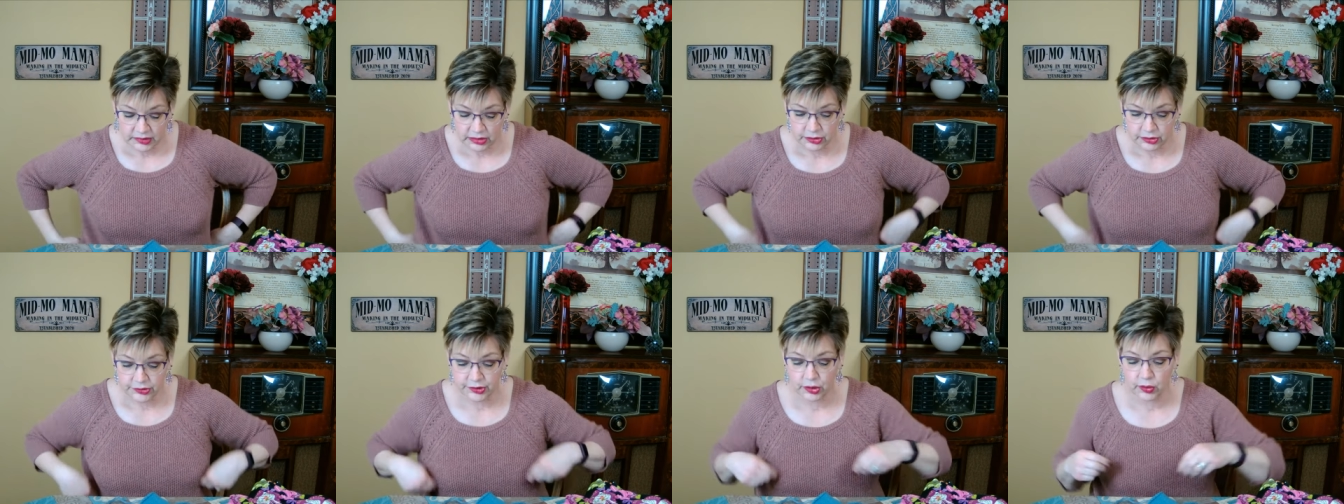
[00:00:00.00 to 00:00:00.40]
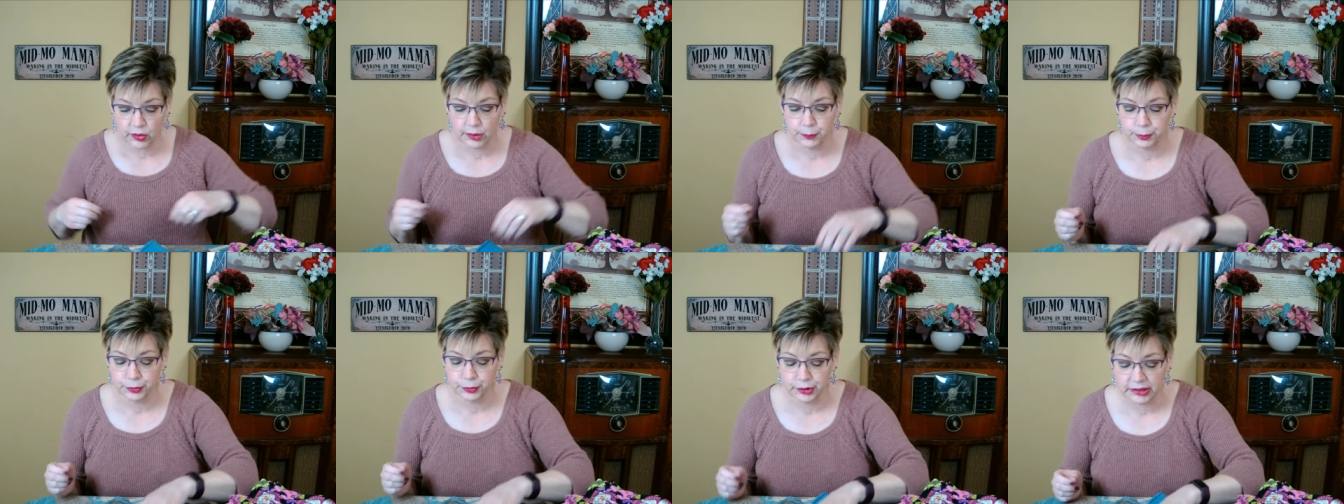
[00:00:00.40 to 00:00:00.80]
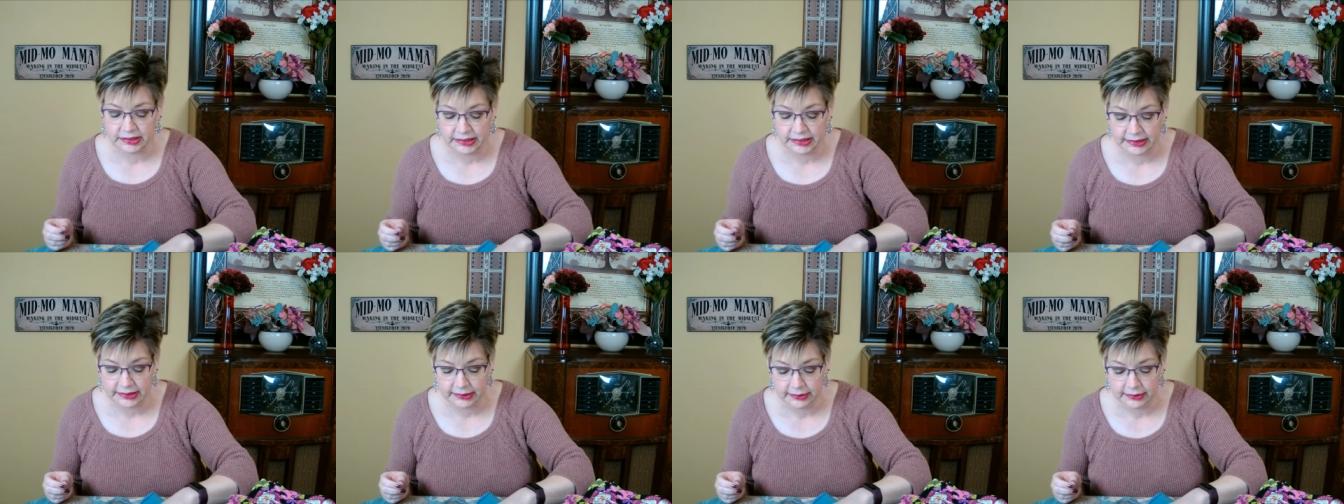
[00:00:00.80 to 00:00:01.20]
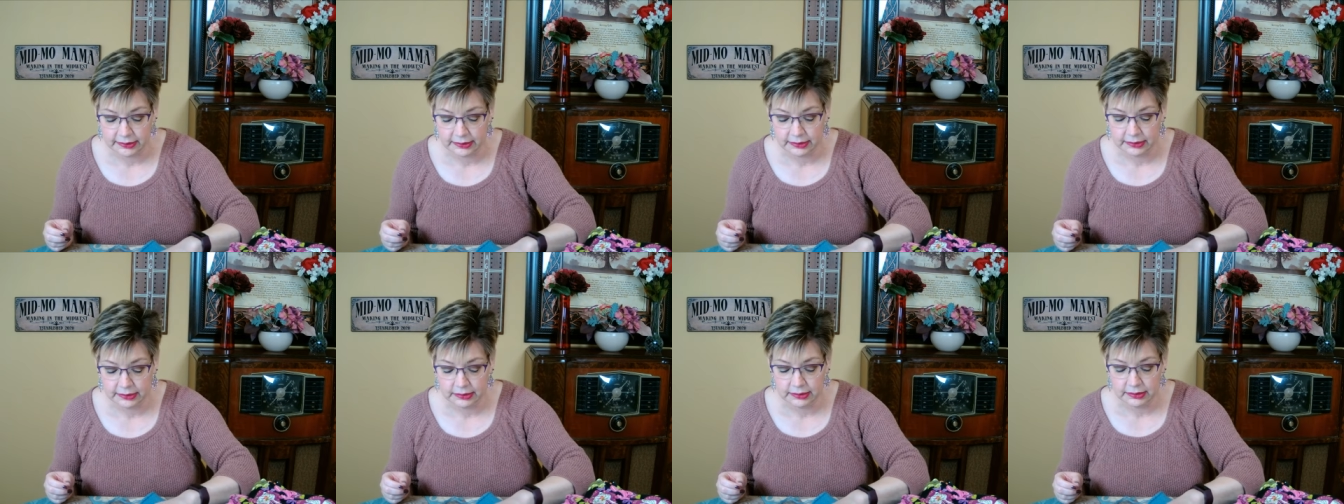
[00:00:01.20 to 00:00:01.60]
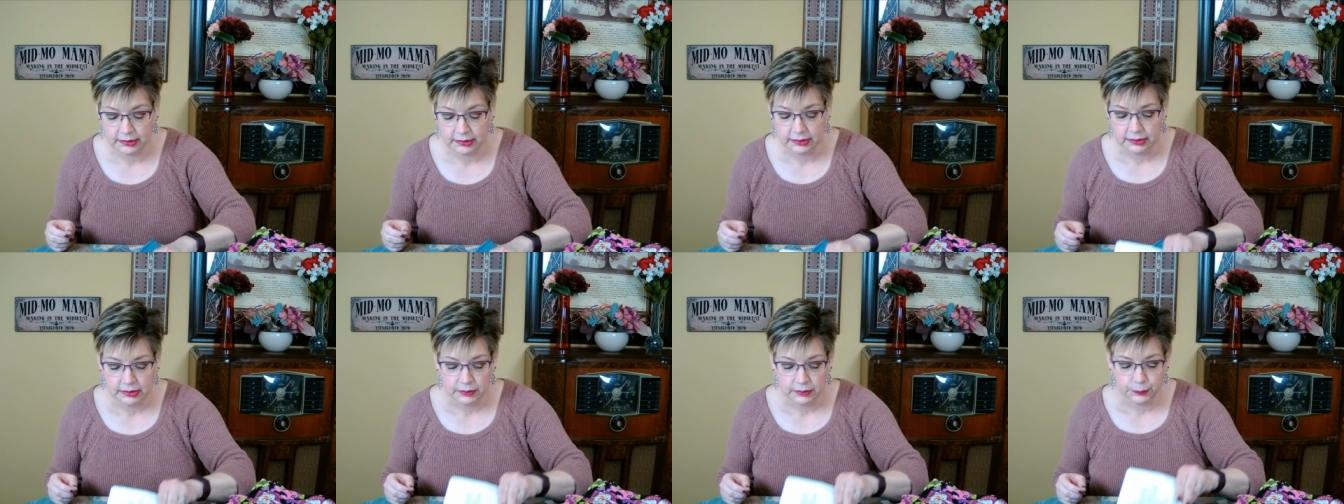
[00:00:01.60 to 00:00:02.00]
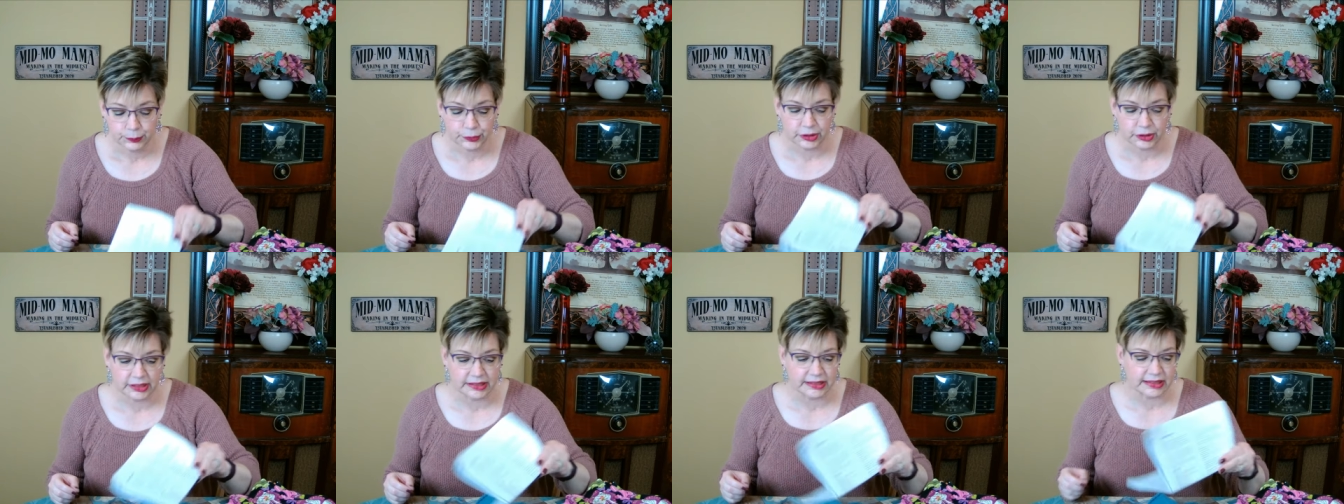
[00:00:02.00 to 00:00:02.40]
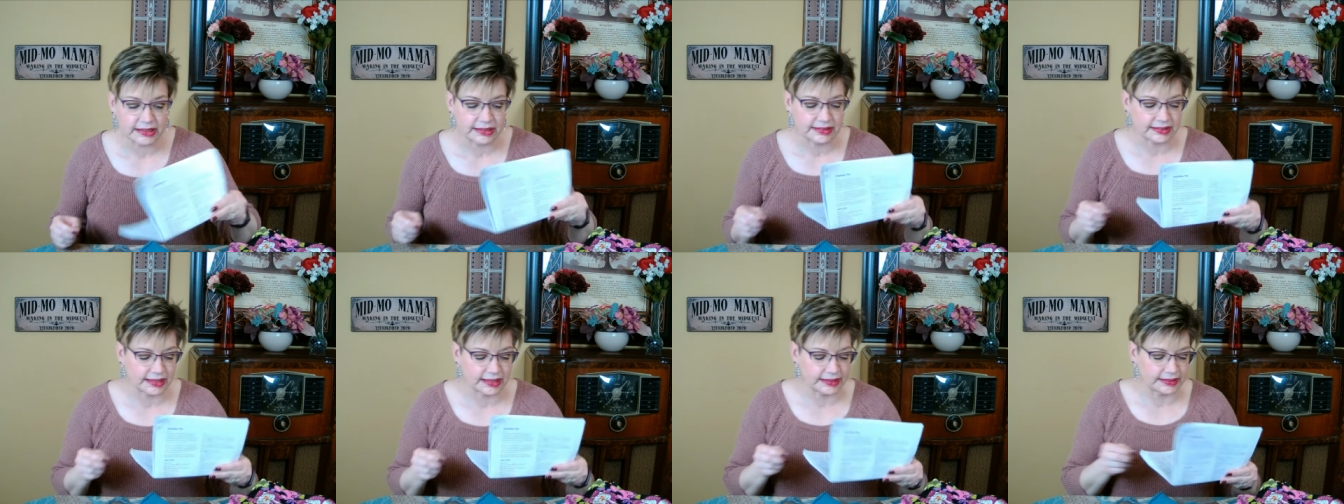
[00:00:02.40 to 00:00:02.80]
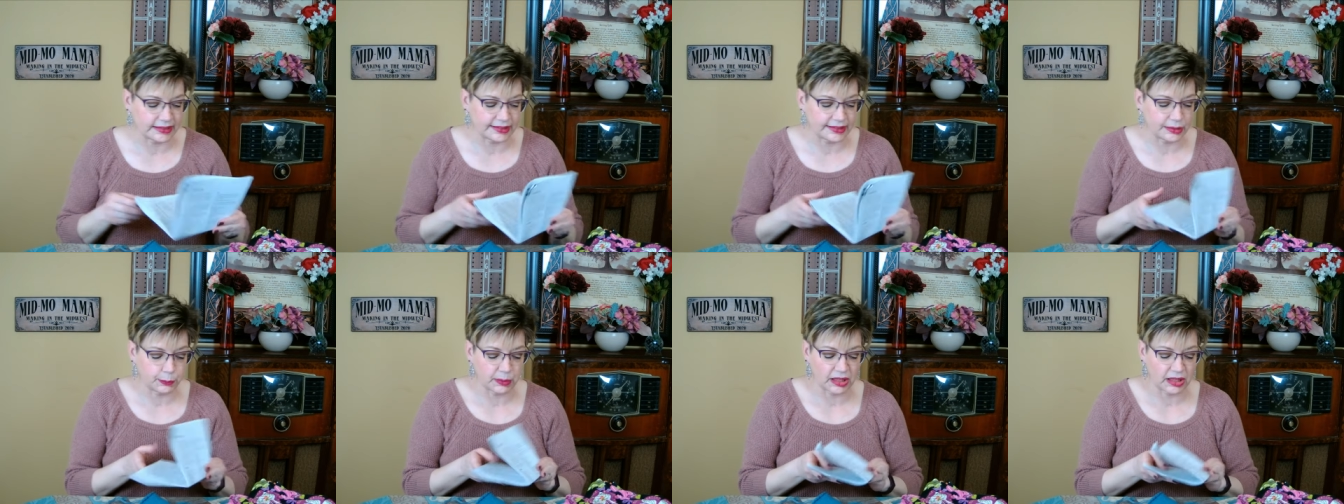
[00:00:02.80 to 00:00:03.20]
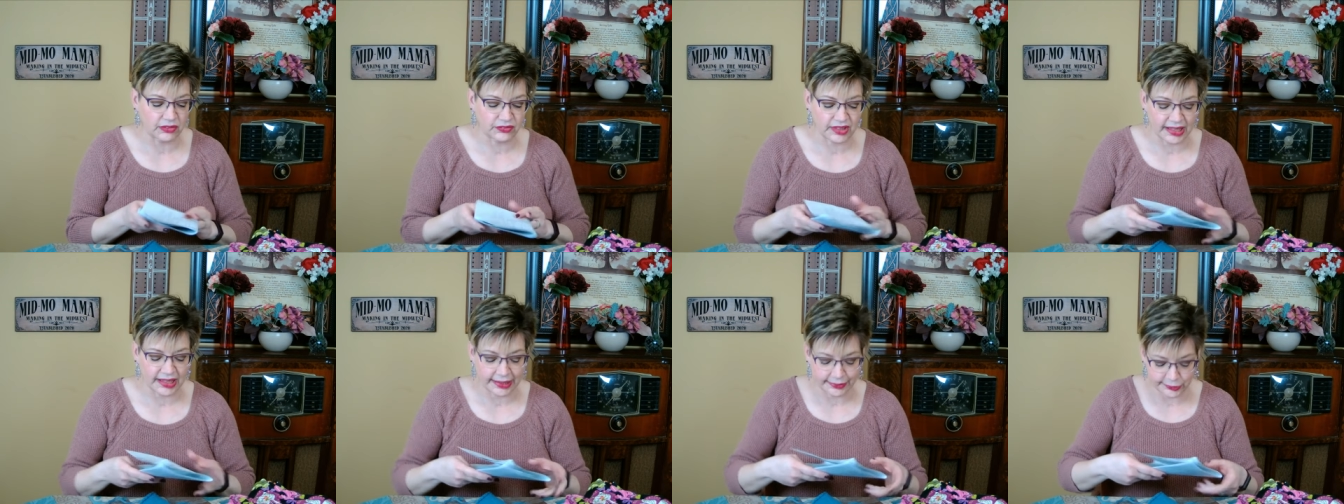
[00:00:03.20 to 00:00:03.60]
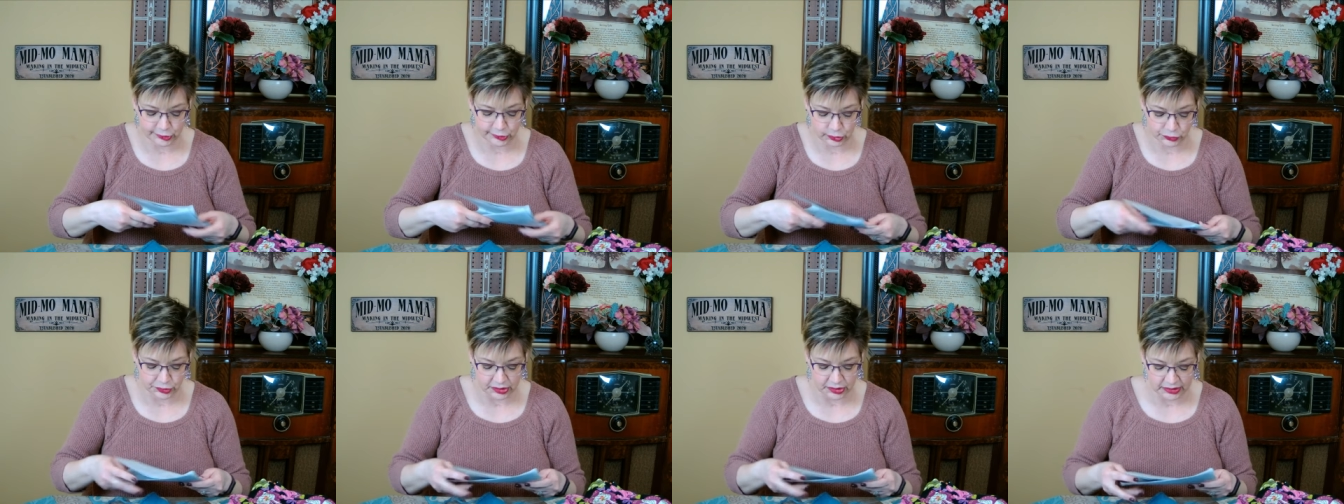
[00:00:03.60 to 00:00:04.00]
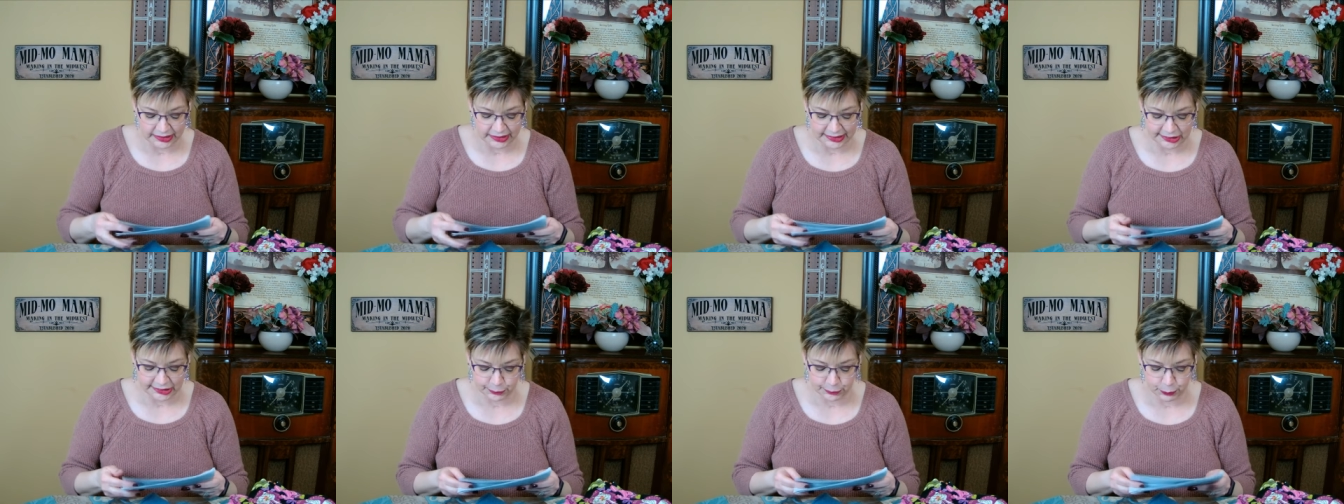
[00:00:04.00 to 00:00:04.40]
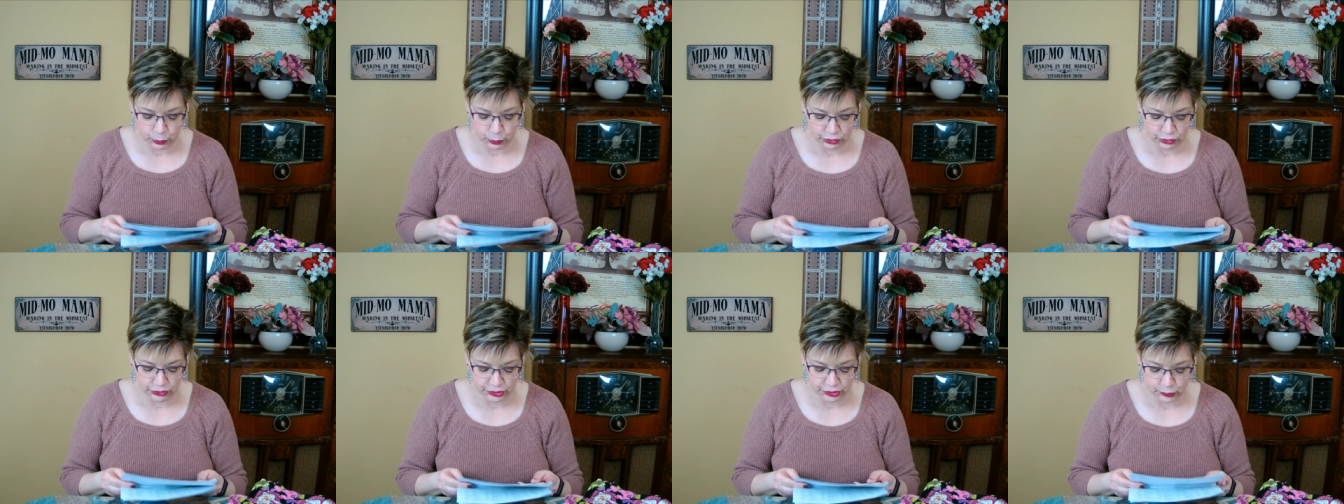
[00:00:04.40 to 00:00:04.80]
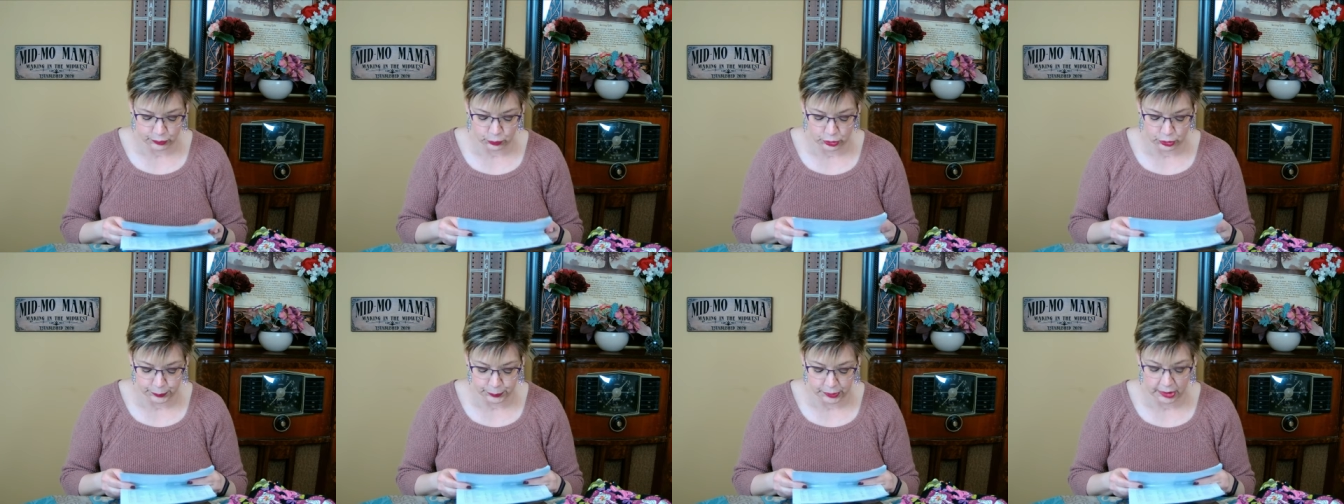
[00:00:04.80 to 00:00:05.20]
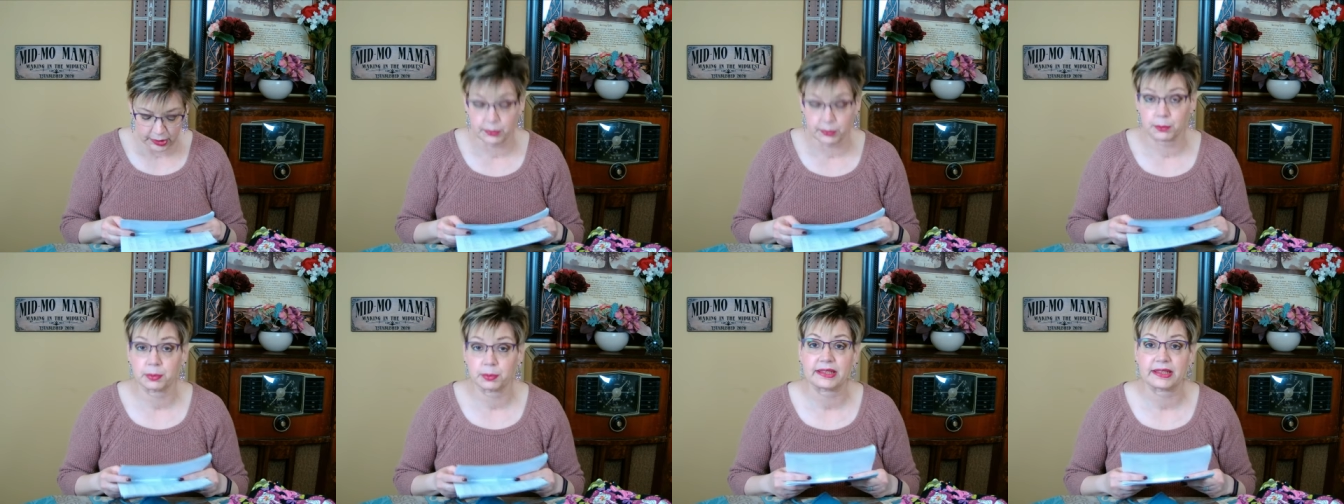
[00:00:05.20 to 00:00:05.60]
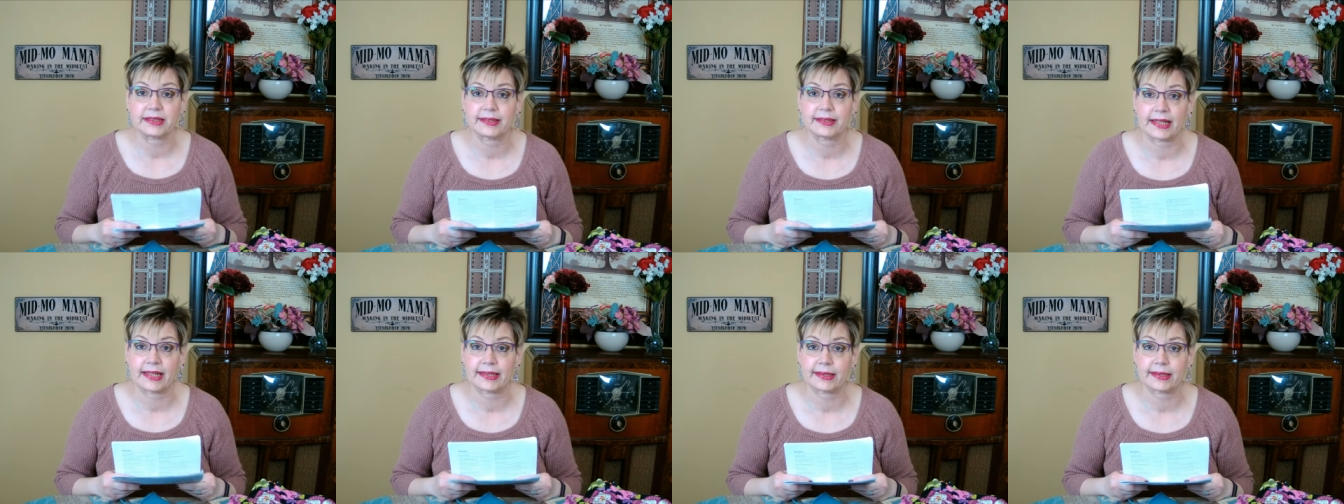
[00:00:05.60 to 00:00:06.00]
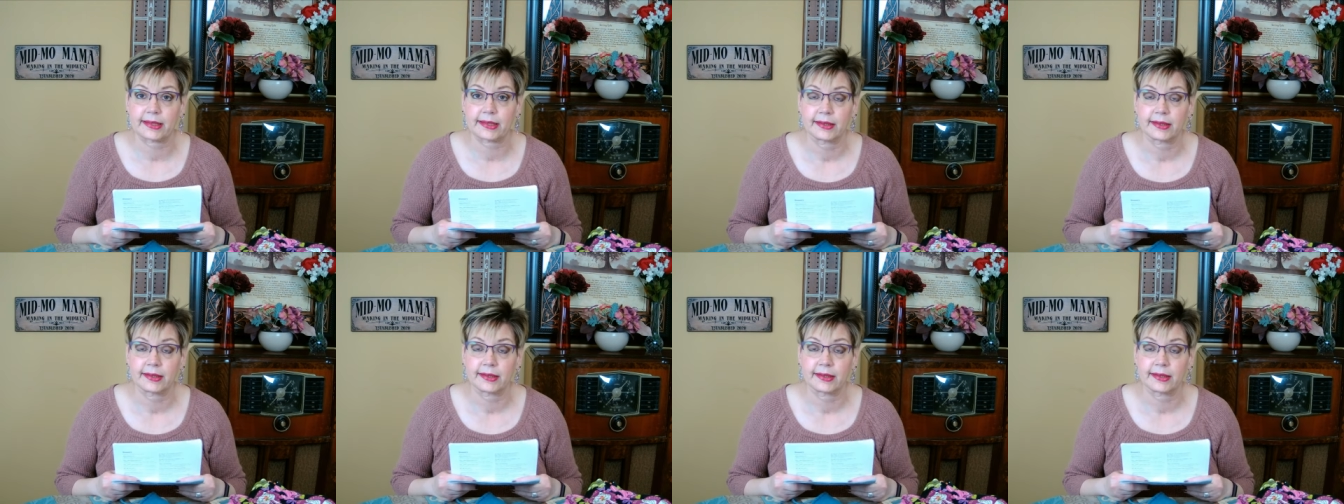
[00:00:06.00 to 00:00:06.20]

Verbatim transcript: So I'm pretty, pretty excited about that. So the lace portion will probably take